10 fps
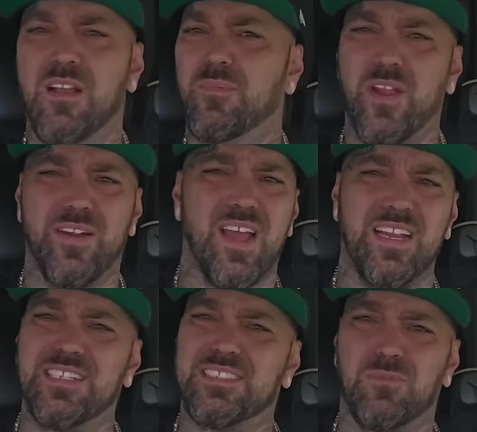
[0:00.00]
They're not
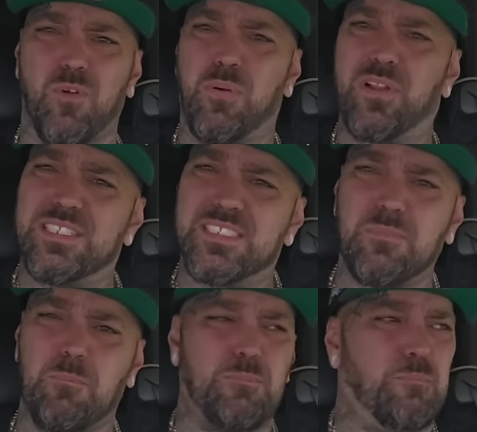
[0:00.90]
into
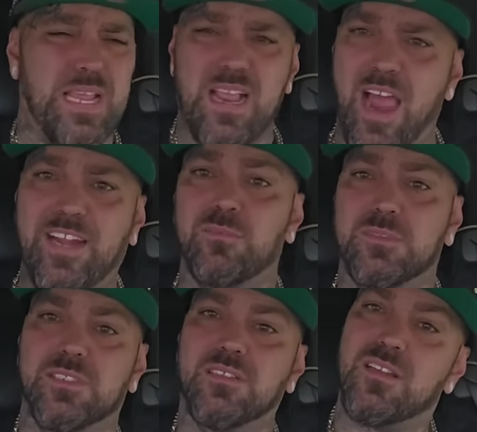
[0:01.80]
replacing big
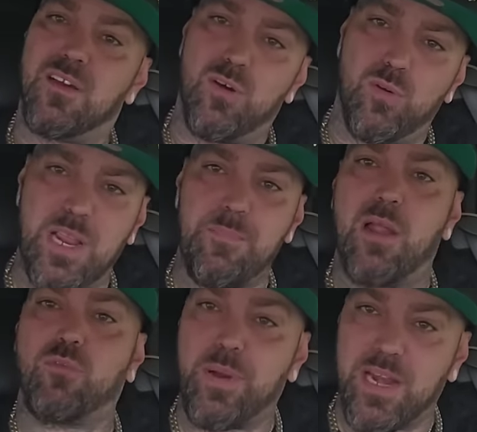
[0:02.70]
items. No, they buy
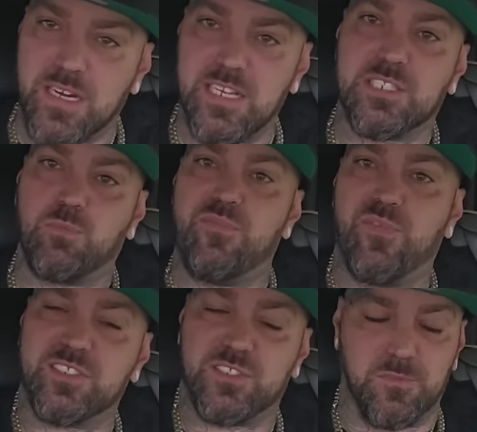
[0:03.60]
repair kits and we
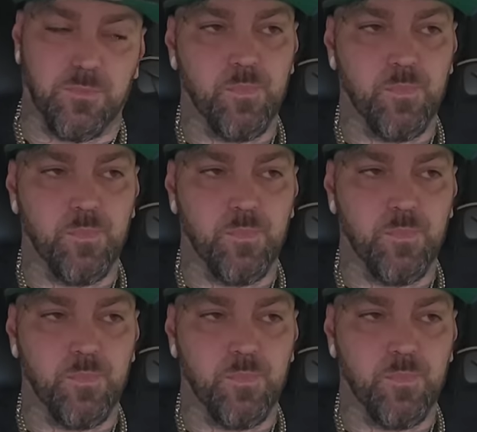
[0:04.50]
fix them.